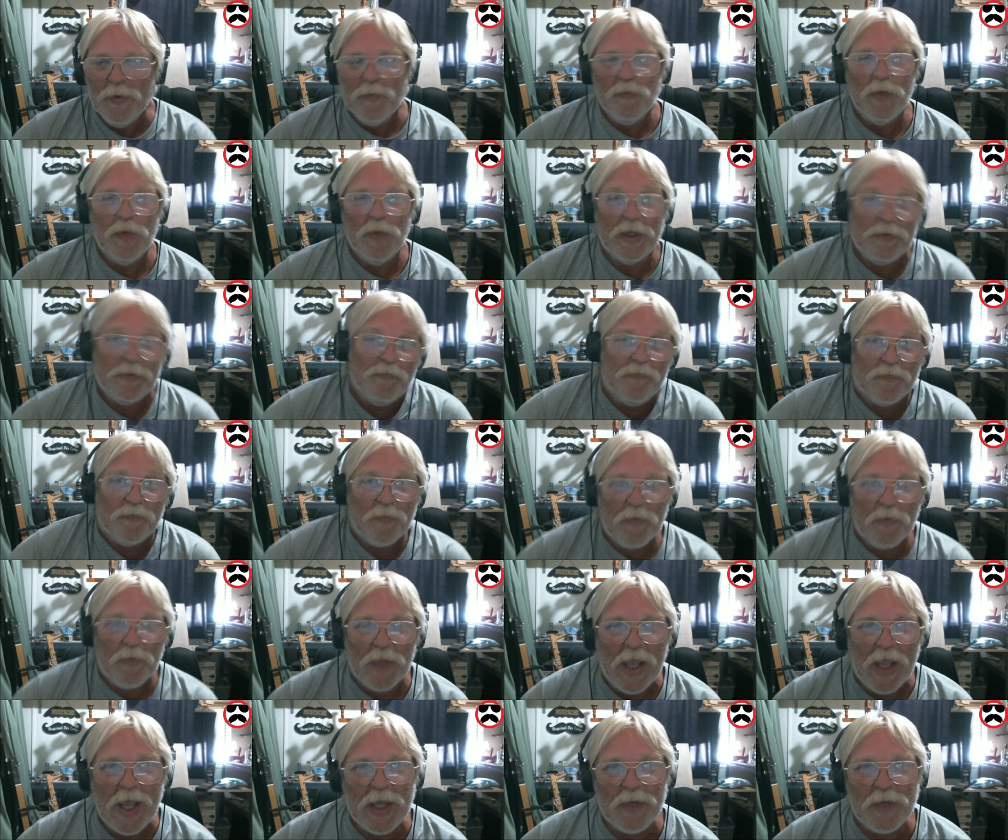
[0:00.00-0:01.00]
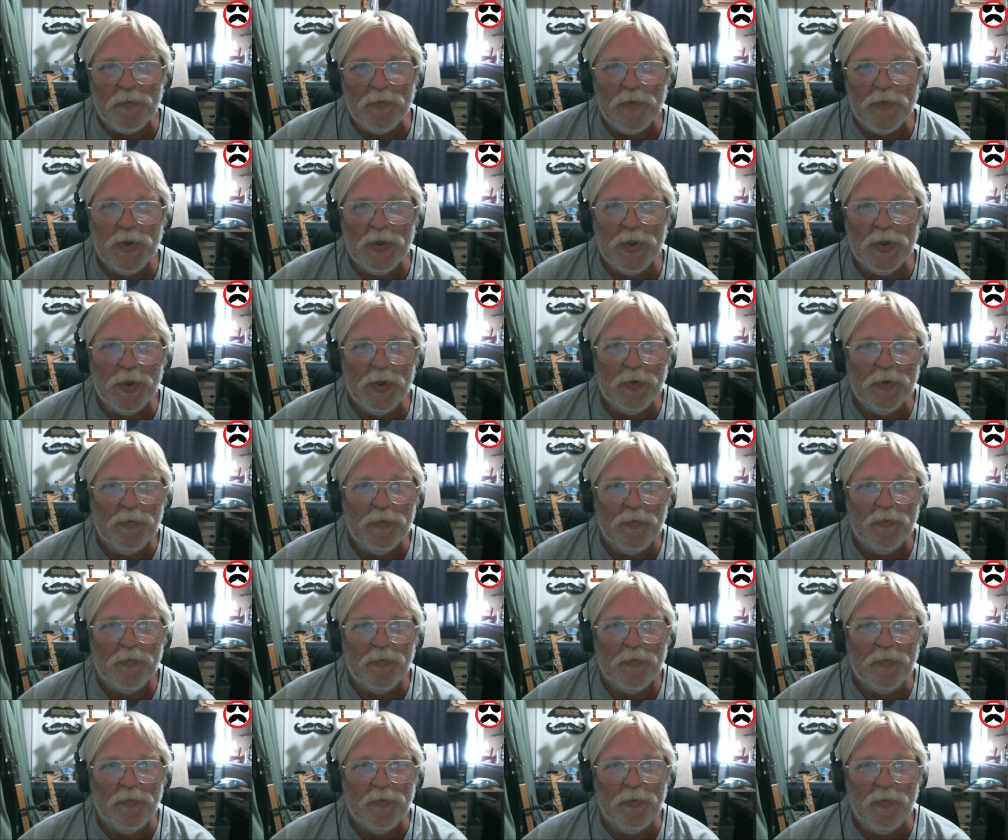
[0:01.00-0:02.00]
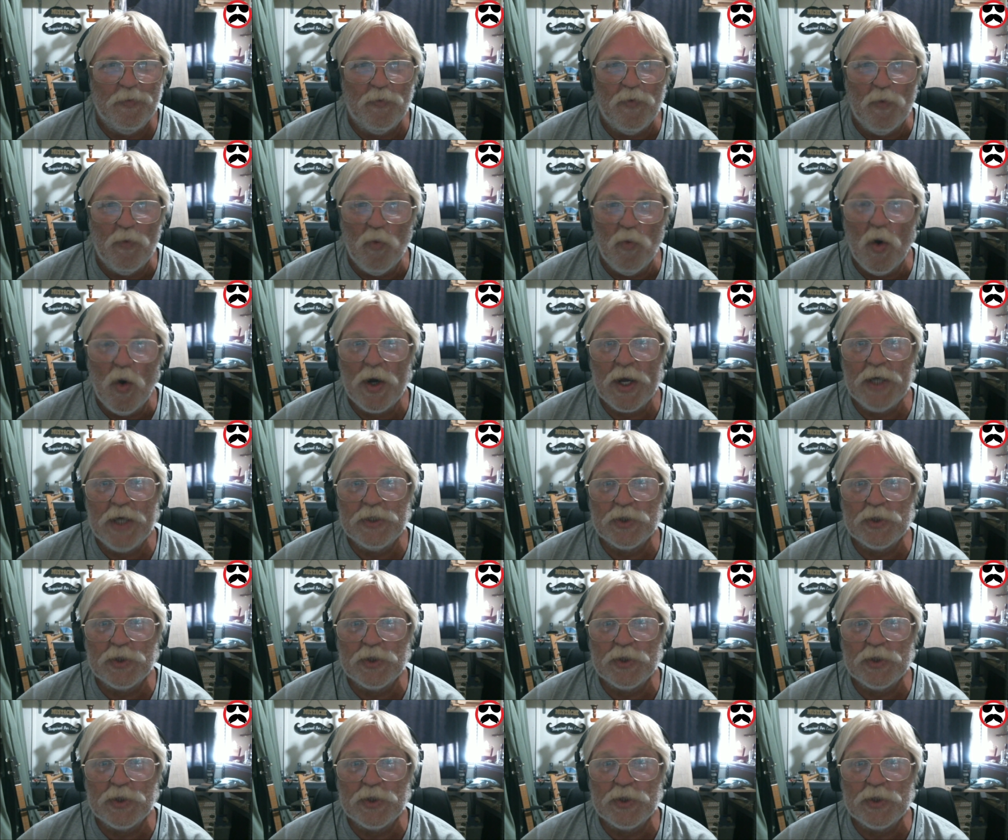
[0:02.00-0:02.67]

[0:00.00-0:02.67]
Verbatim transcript: But, hey, you know, from what I